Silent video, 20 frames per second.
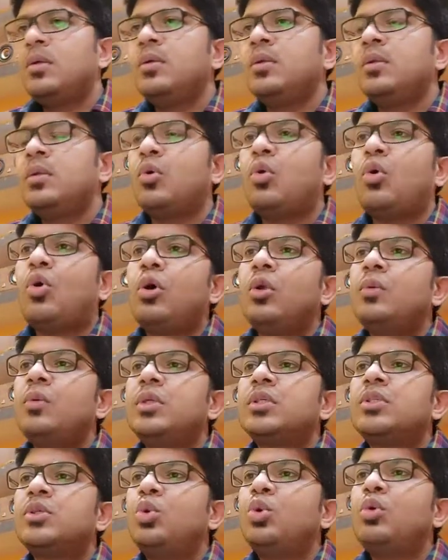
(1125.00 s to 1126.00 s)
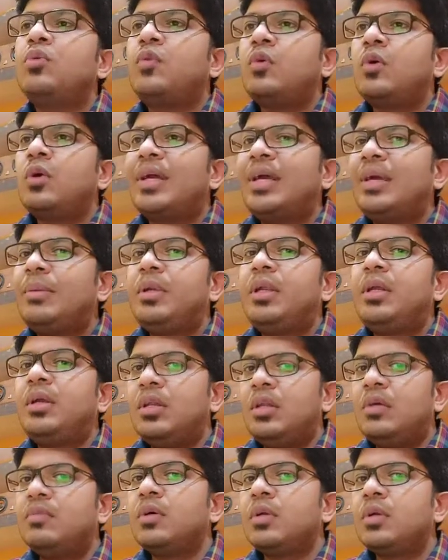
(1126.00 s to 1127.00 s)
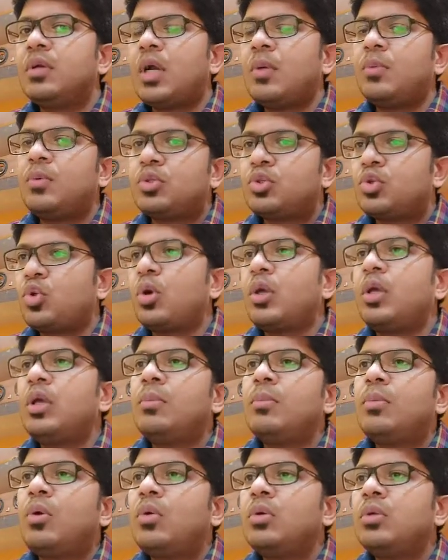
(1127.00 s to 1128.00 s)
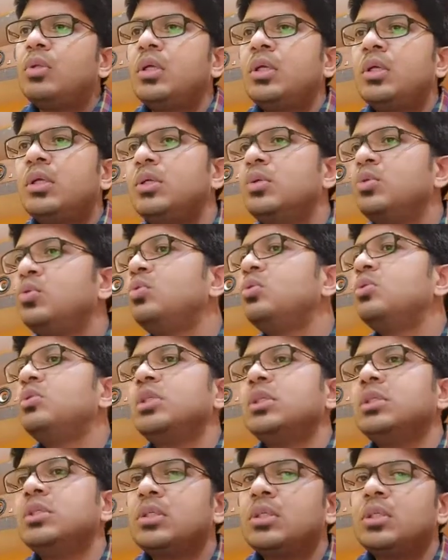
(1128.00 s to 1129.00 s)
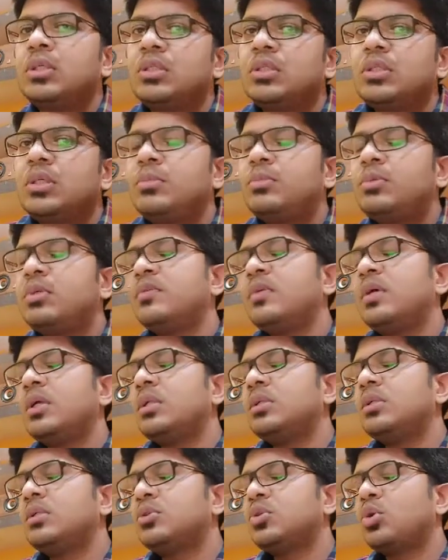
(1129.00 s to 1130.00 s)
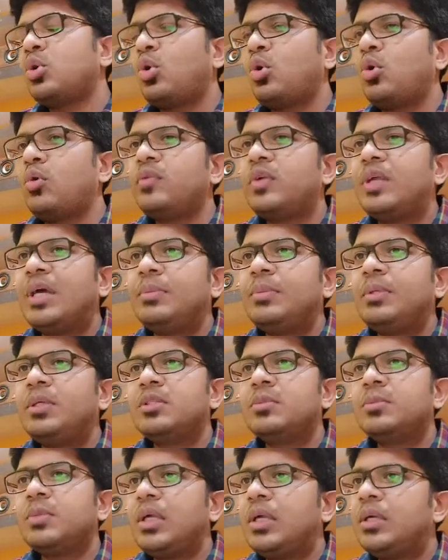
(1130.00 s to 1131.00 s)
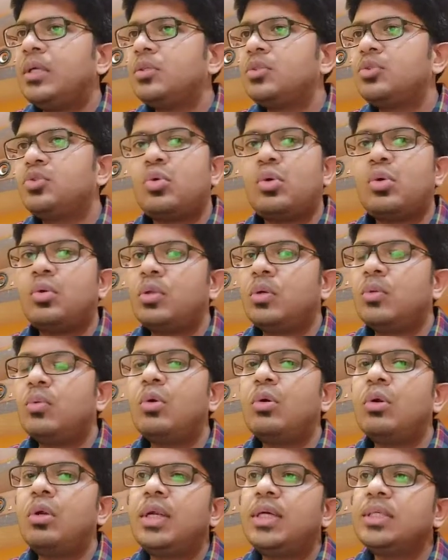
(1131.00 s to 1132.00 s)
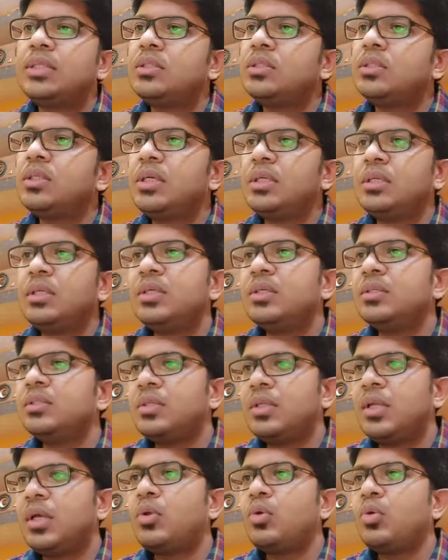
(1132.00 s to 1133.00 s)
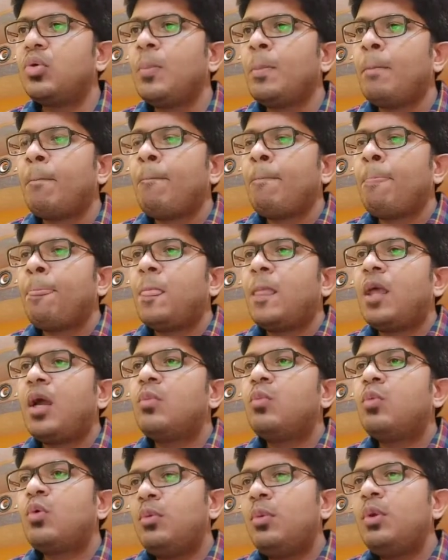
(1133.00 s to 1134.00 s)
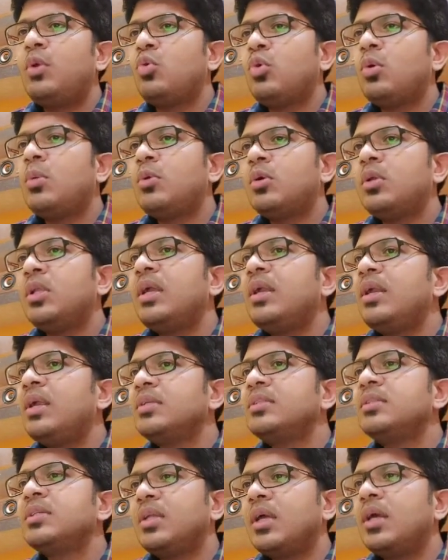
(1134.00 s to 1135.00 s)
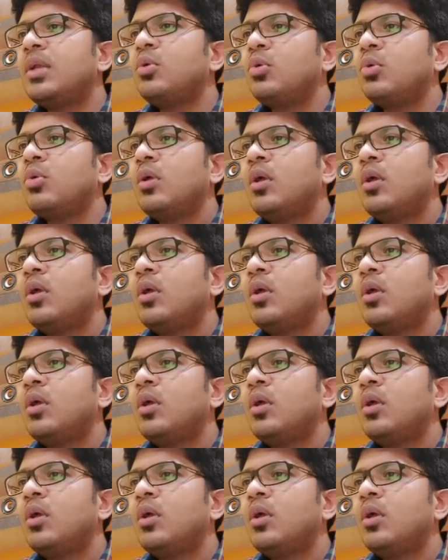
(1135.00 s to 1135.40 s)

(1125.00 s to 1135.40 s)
Now, always look for diabetic liver. I was talking about the huge incidence and prevalence of diabetes mellitus throughout the world, as in the Indian scenario. And what we know about the Indian scenario,